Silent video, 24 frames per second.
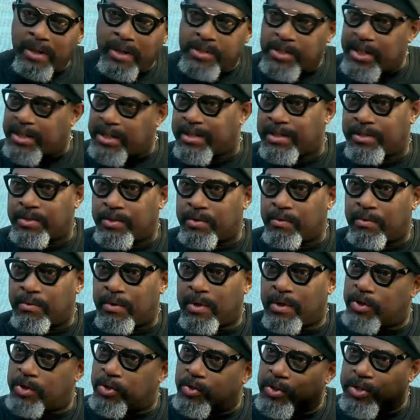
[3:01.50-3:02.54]
chases you.
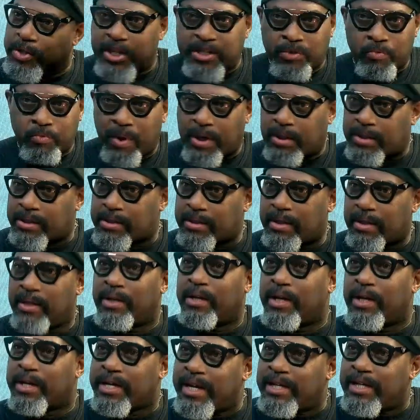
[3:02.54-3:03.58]
You don't chase wealth.
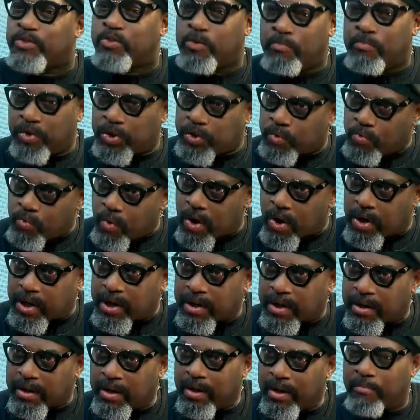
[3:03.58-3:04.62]
Yes, you must work,
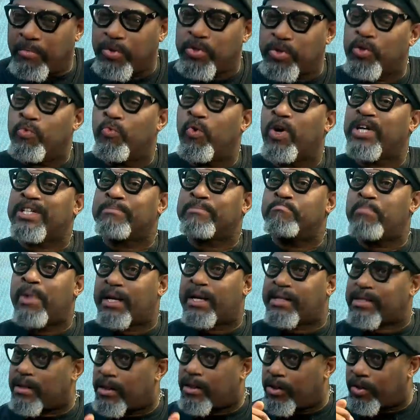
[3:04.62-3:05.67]
but you work
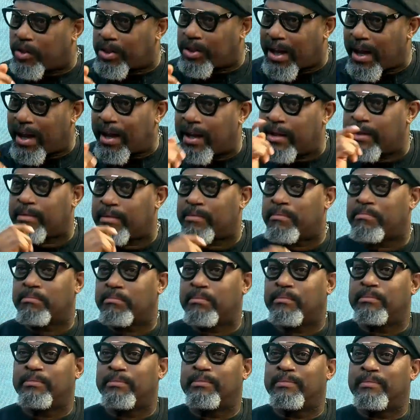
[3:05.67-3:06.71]
smart, not hard.
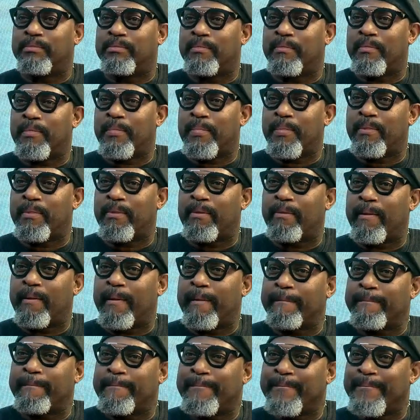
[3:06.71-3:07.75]
Then let's
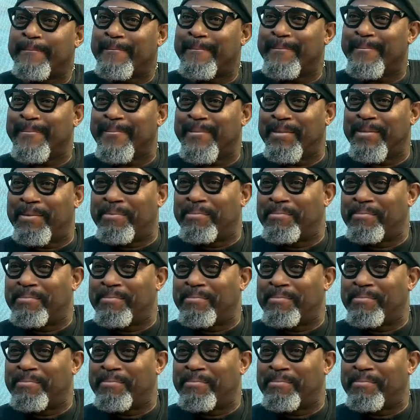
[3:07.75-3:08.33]
go to politics.